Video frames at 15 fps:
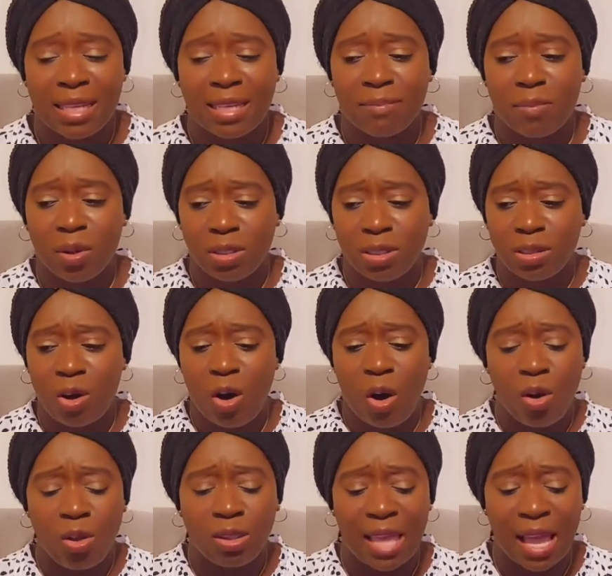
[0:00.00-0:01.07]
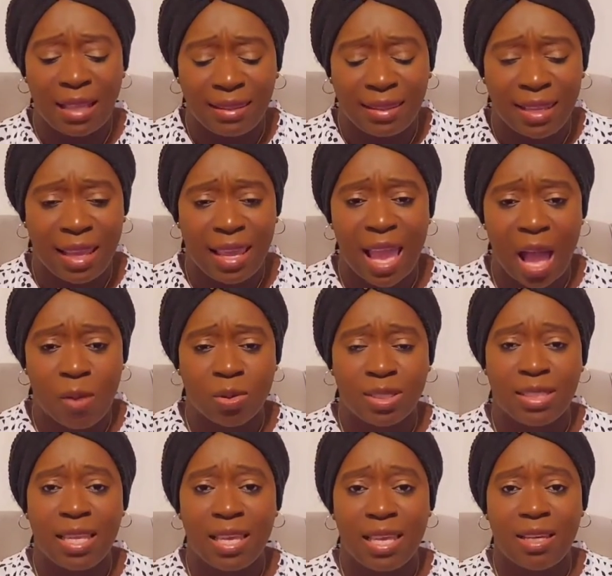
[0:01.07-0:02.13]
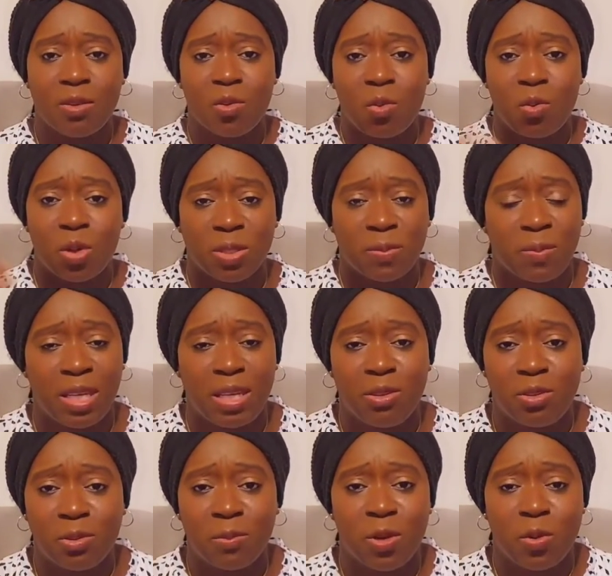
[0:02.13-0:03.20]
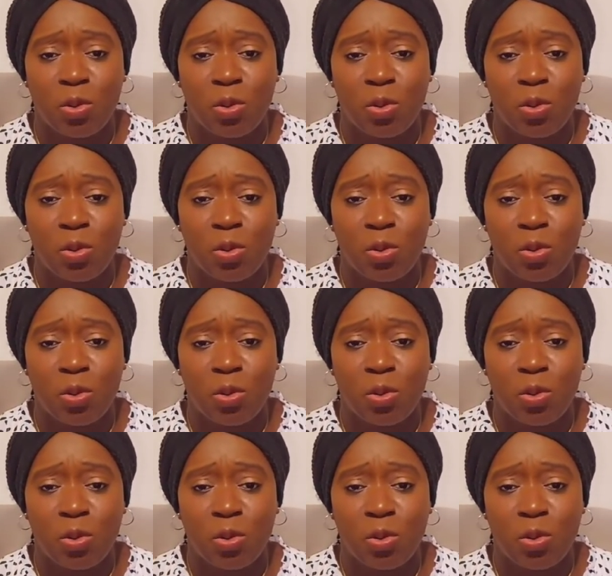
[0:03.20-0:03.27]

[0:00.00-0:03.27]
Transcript: And but all that day, I was thinking, who was speaking to me?